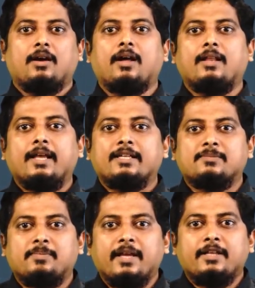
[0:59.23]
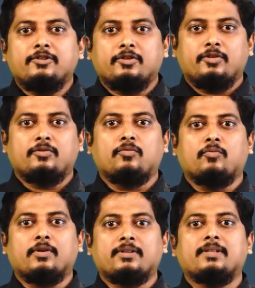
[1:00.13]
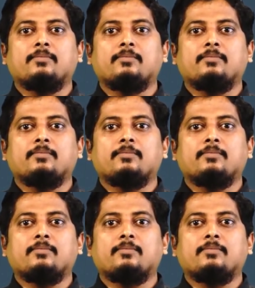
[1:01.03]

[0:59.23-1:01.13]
I'll explain to you what the